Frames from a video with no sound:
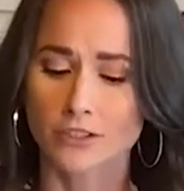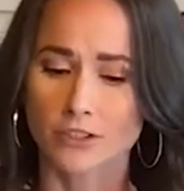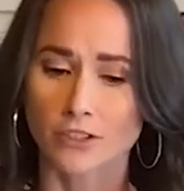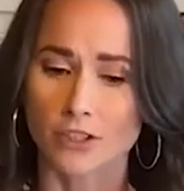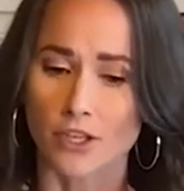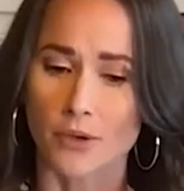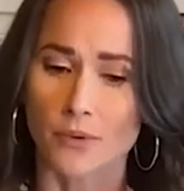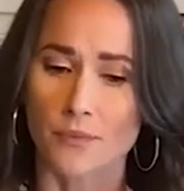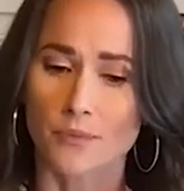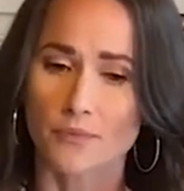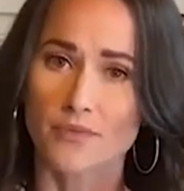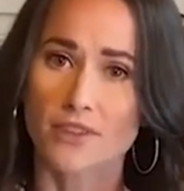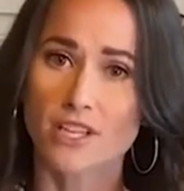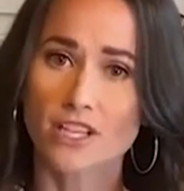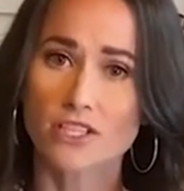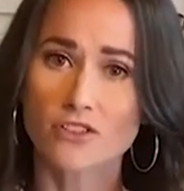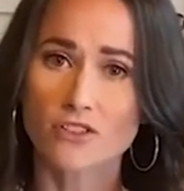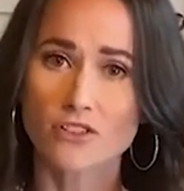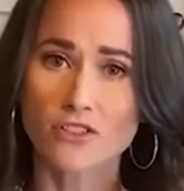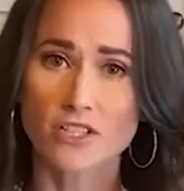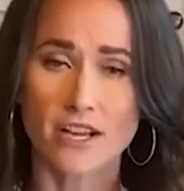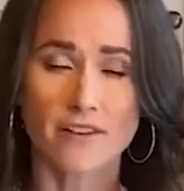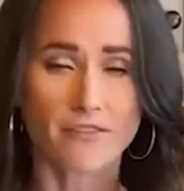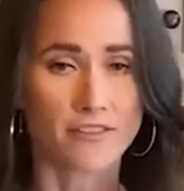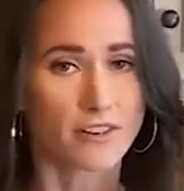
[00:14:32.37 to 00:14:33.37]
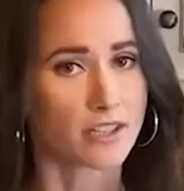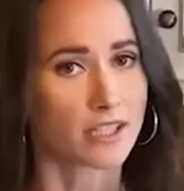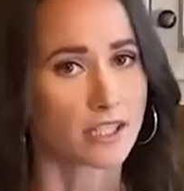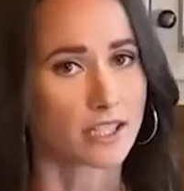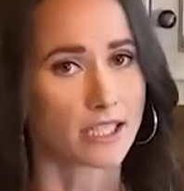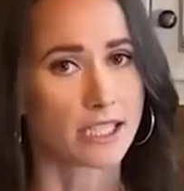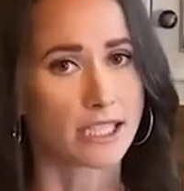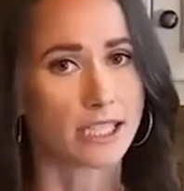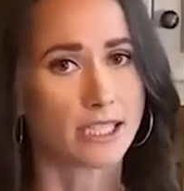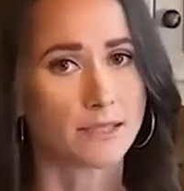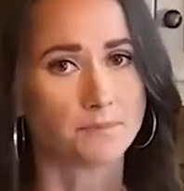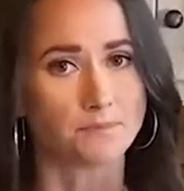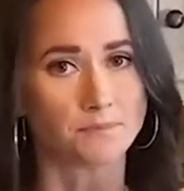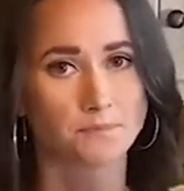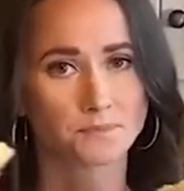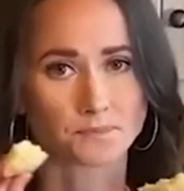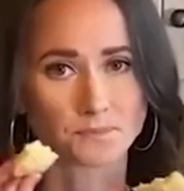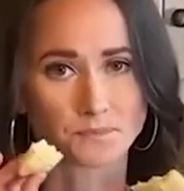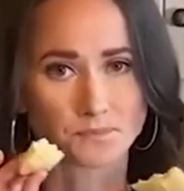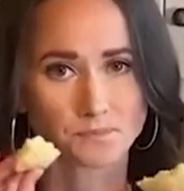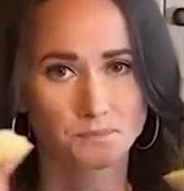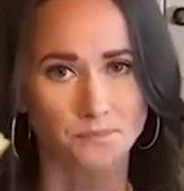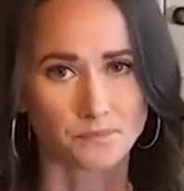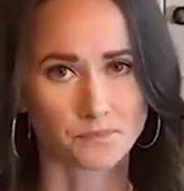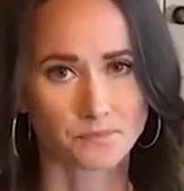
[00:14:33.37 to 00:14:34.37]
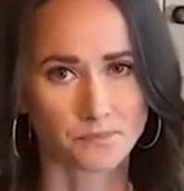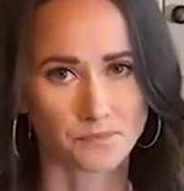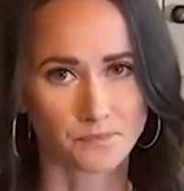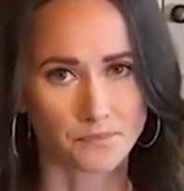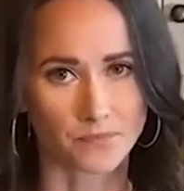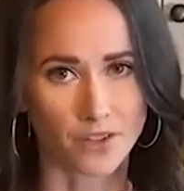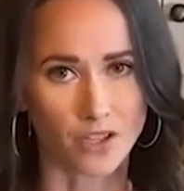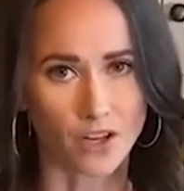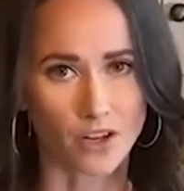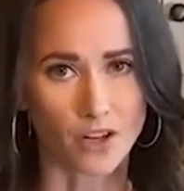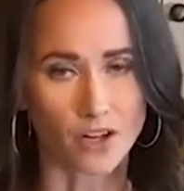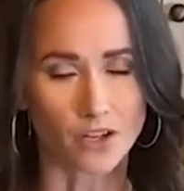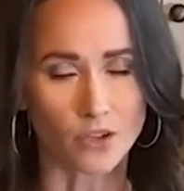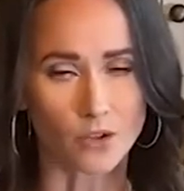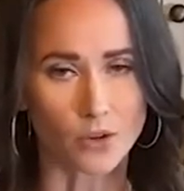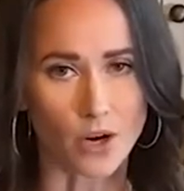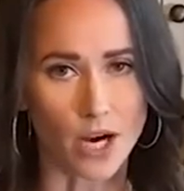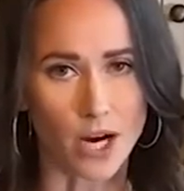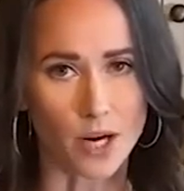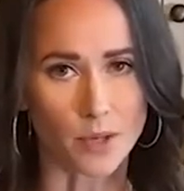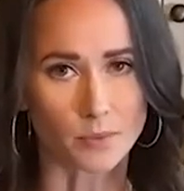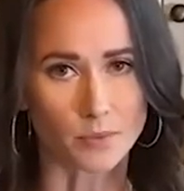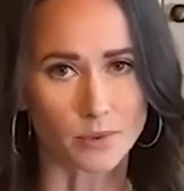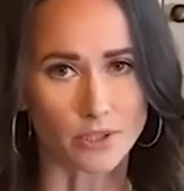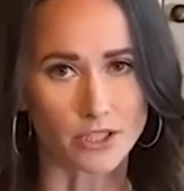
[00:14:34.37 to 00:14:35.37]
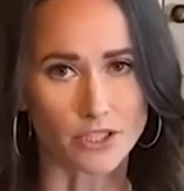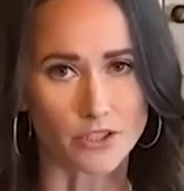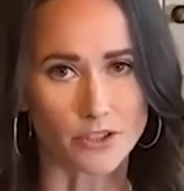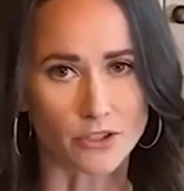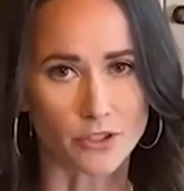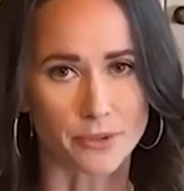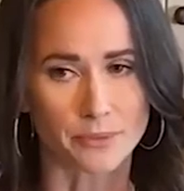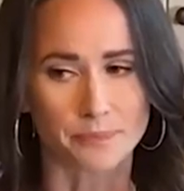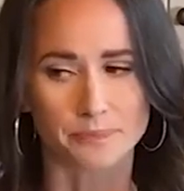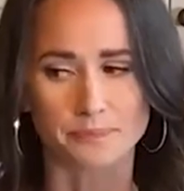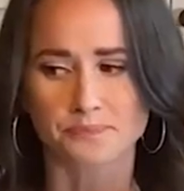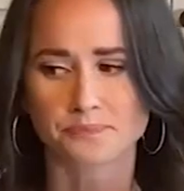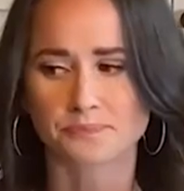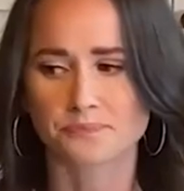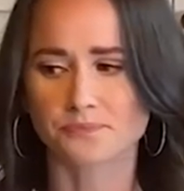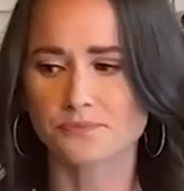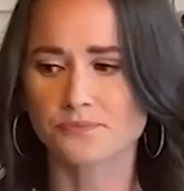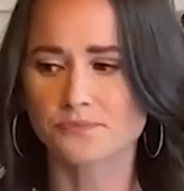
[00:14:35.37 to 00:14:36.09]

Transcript: So these are definitely a crowd pleaser,